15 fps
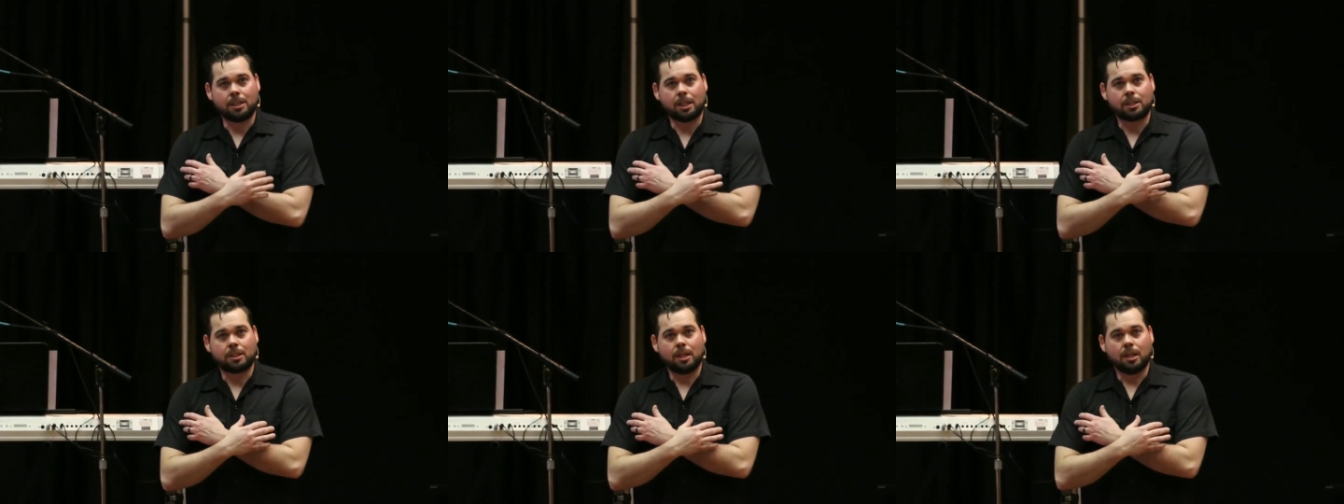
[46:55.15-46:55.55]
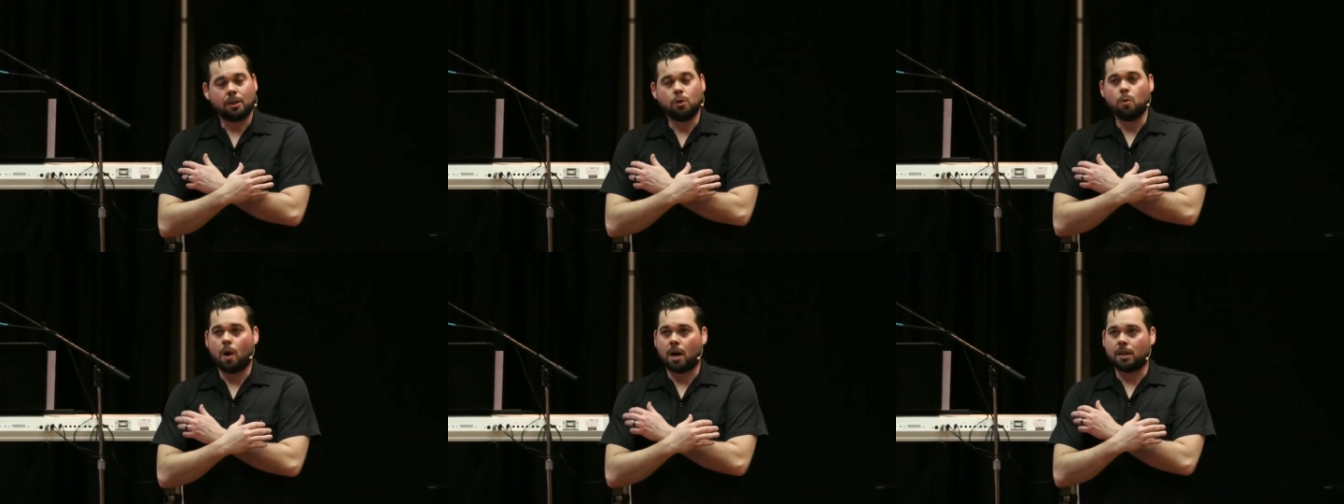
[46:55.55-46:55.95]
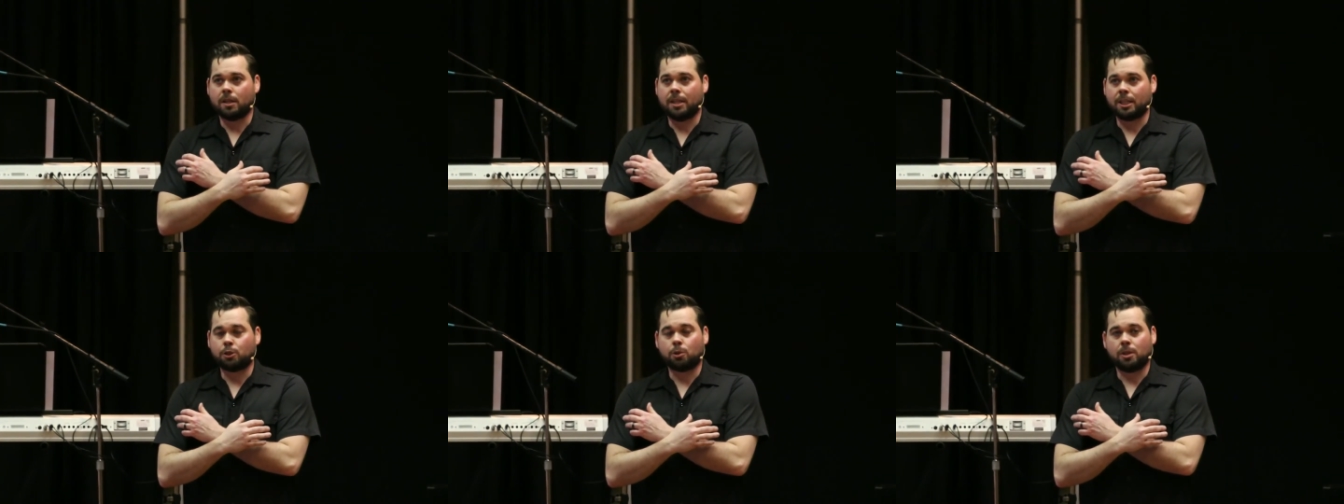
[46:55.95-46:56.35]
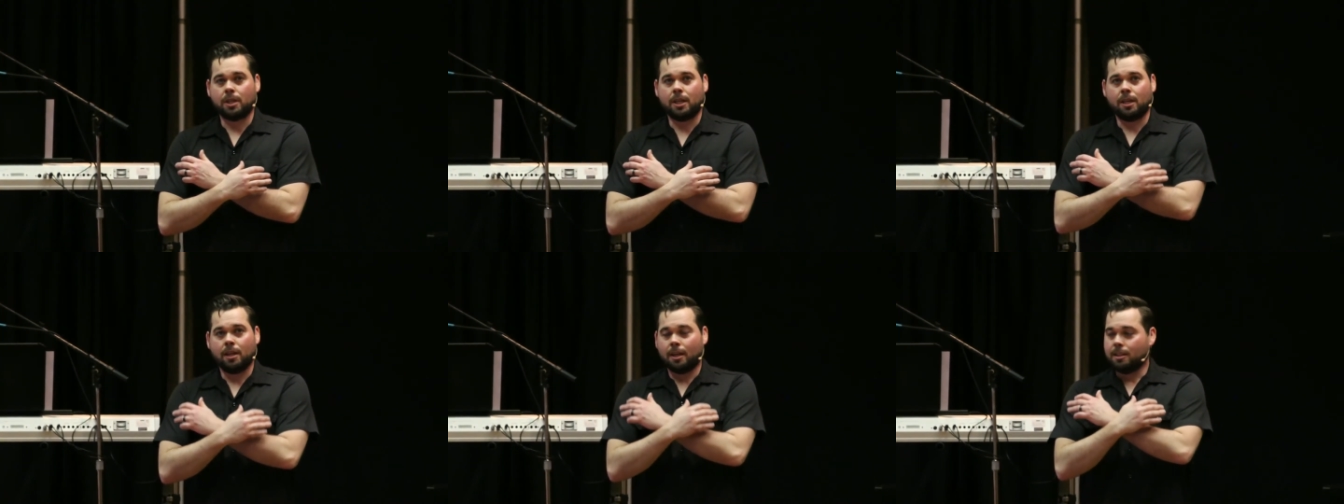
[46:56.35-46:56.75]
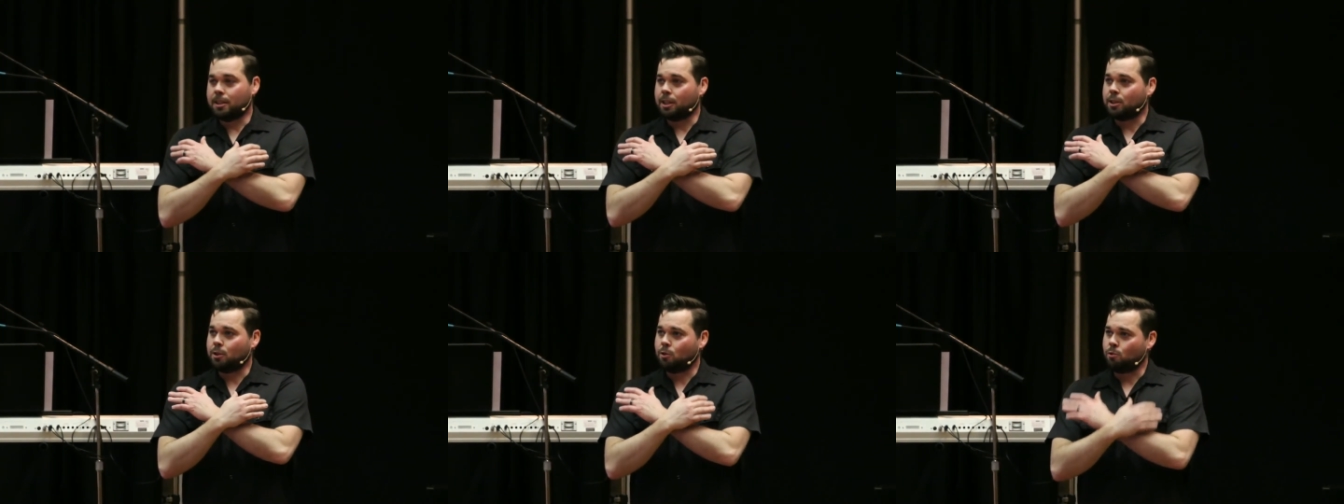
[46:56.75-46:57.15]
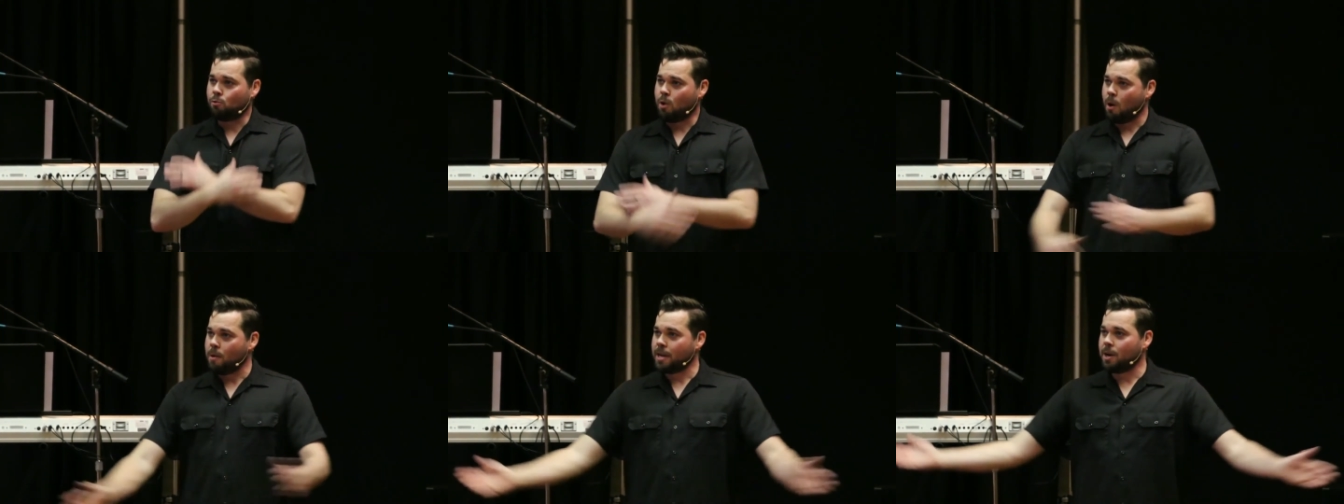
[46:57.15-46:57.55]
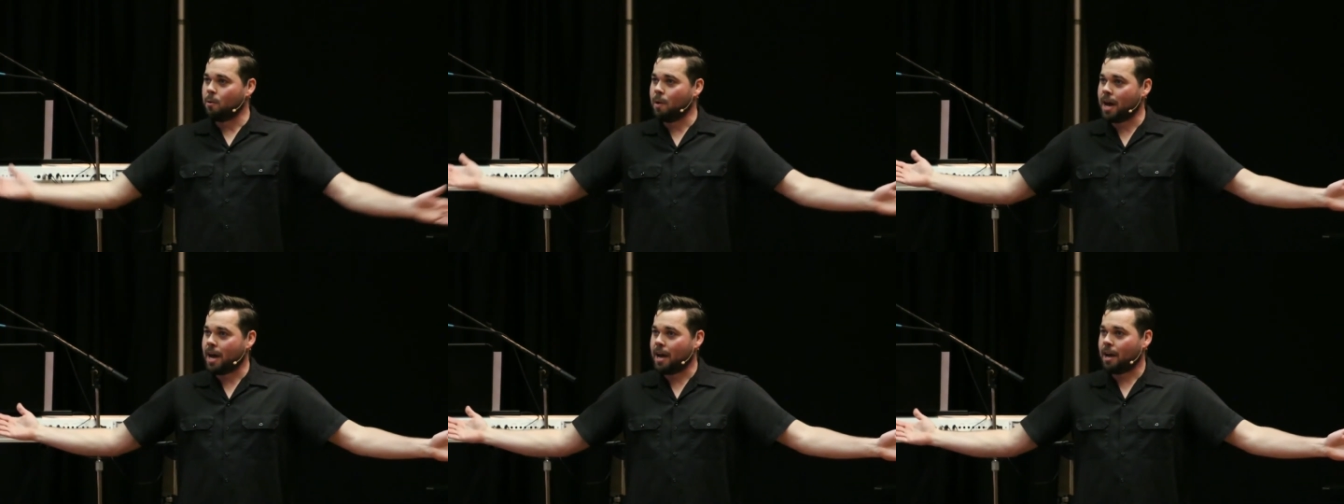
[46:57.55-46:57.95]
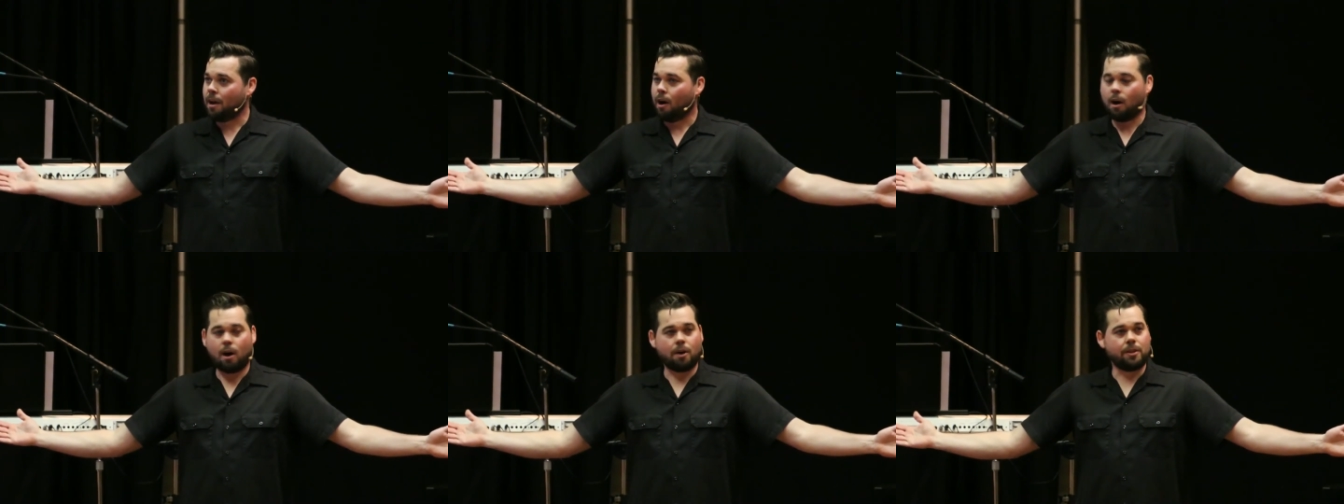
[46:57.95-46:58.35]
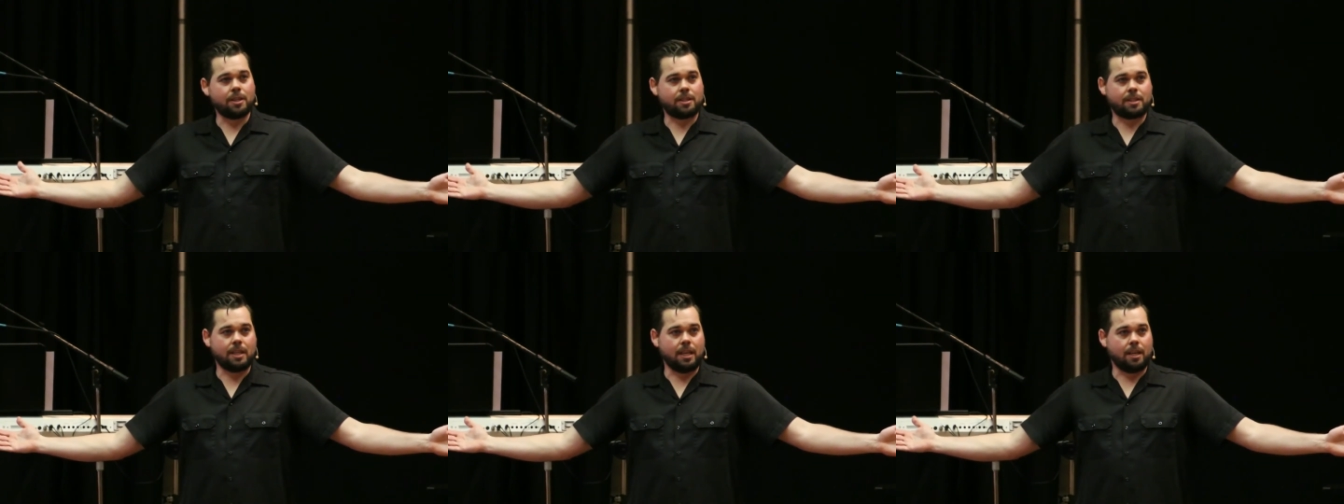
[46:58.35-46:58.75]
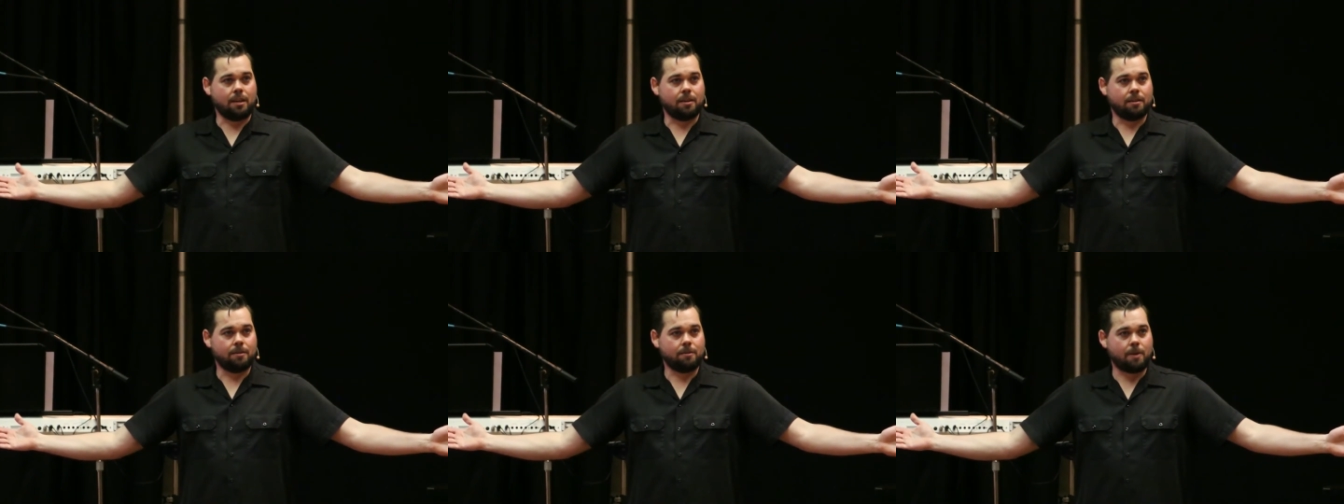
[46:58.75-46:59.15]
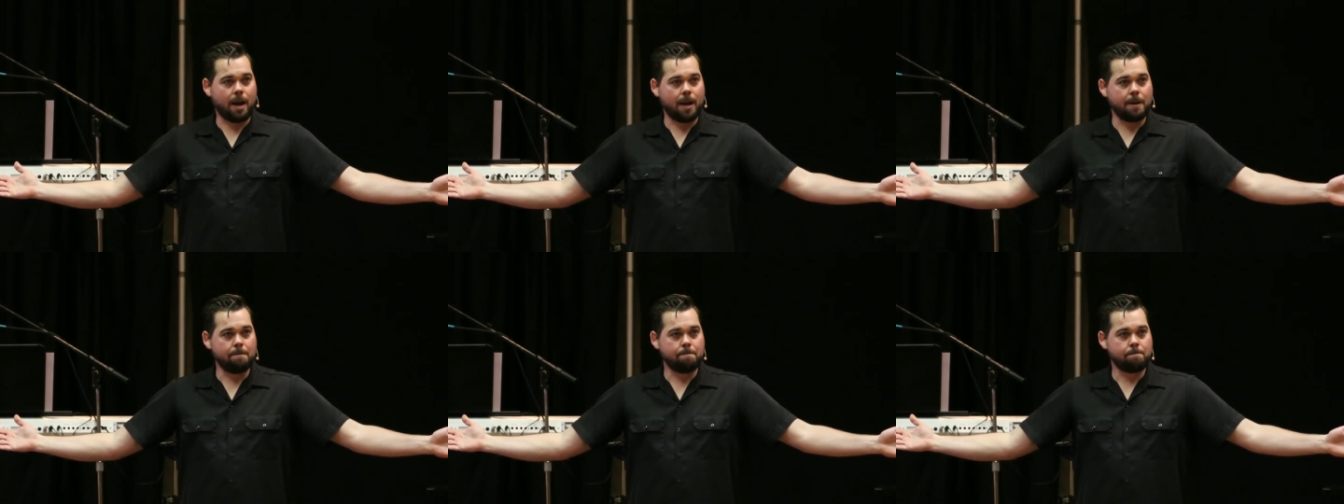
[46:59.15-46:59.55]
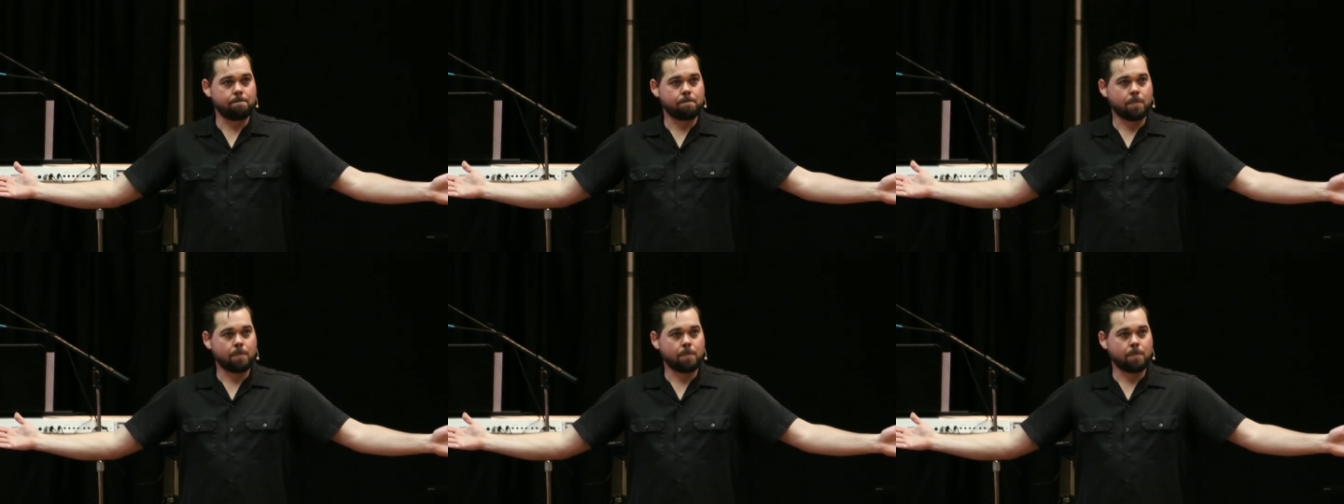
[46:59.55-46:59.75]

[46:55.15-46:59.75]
just, you are literally just throwing away all this seed, right?